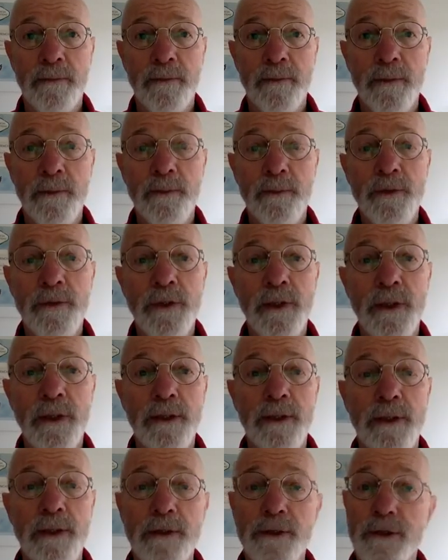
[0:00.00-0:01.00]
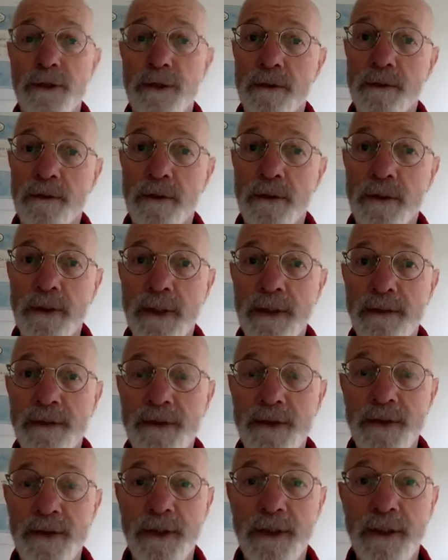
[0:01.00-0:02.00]
And particularly notice on the left
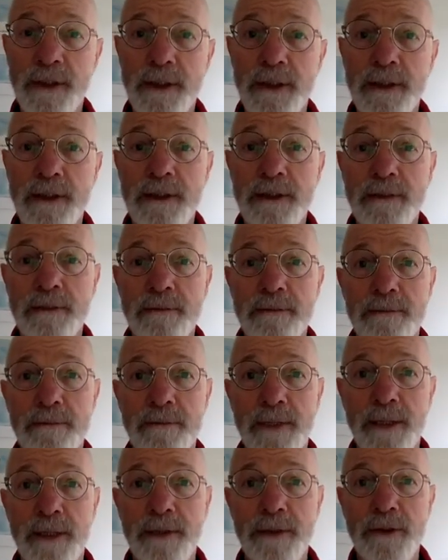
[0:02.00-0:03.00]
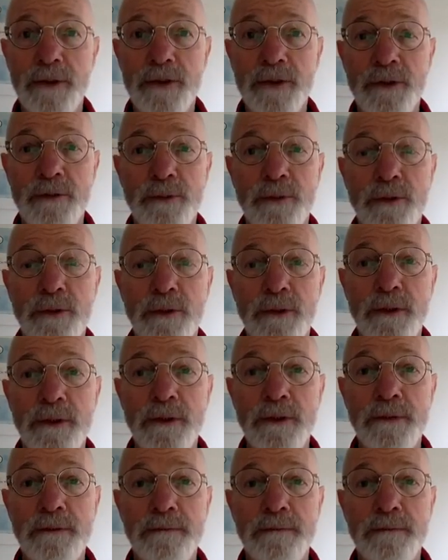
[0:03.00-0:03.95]
side, how are you supported?